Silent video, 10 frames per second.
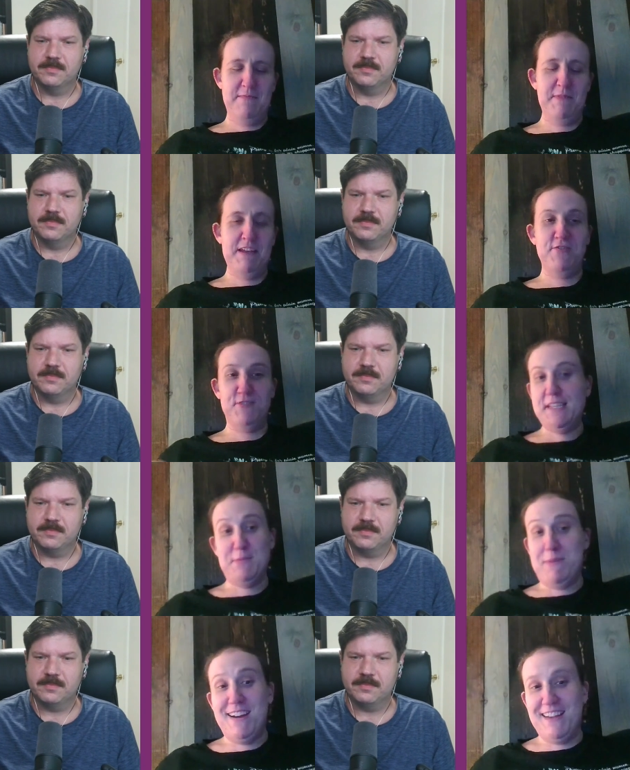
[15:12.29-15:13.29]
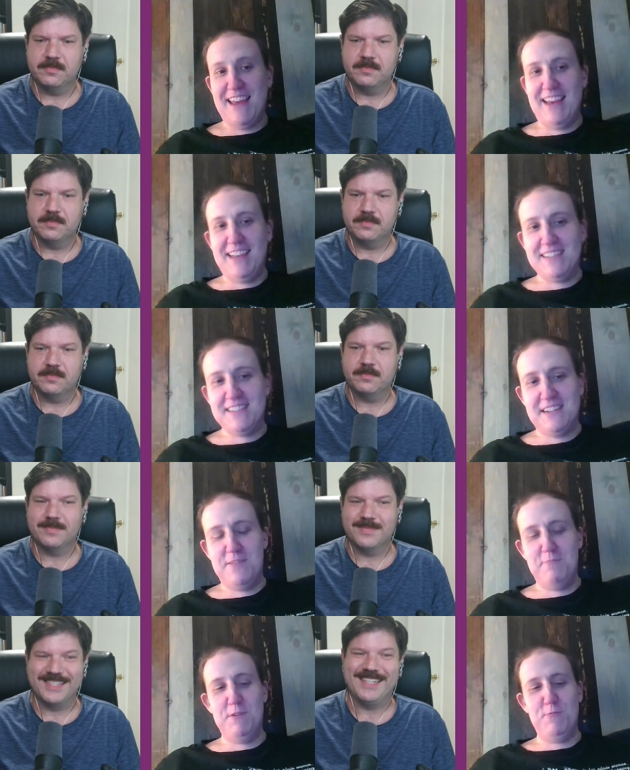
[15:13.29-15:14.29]
Speaker 1: i mean you'll see the podcast
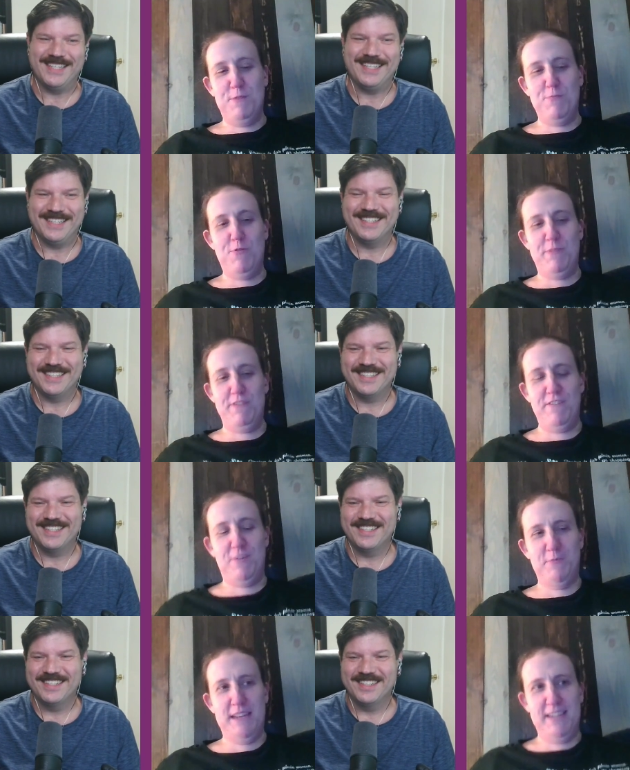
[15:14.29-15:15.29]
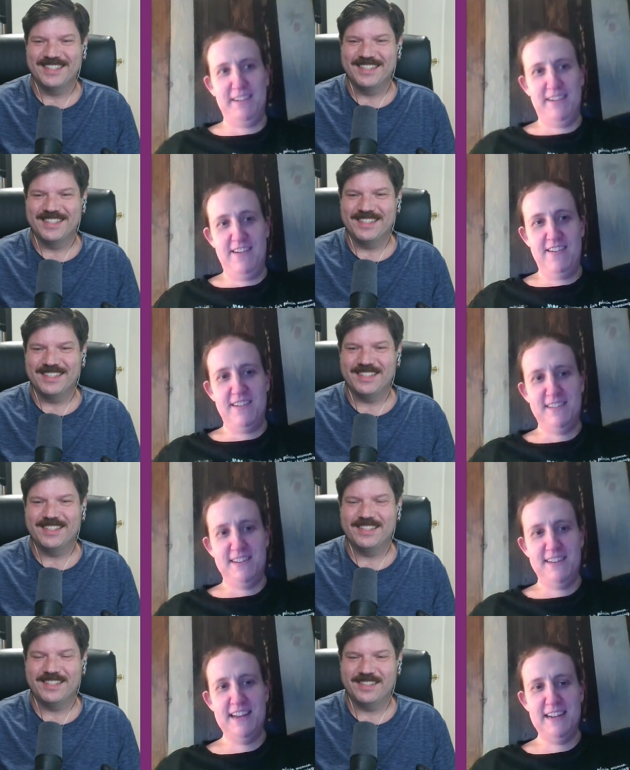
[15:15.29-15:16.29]
um but we won't be filming uh
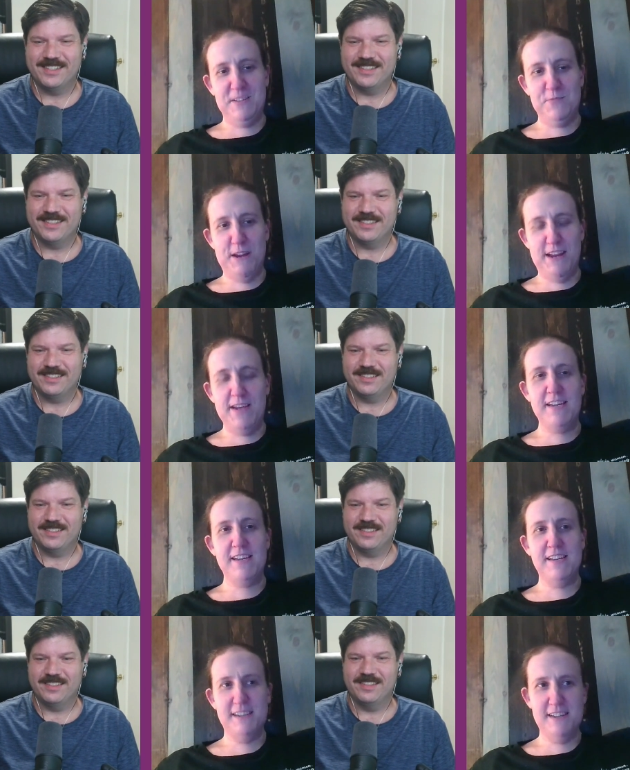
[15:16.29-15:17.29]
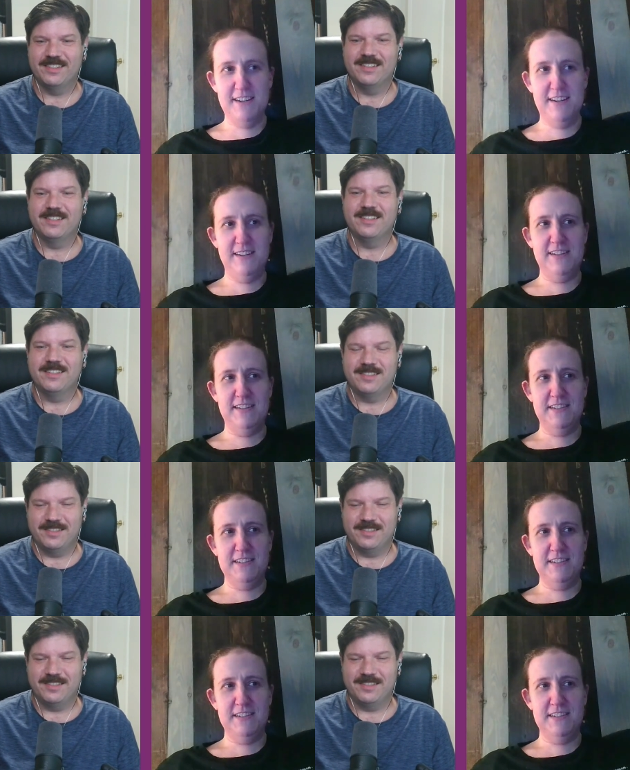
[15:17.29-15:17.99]
next week uh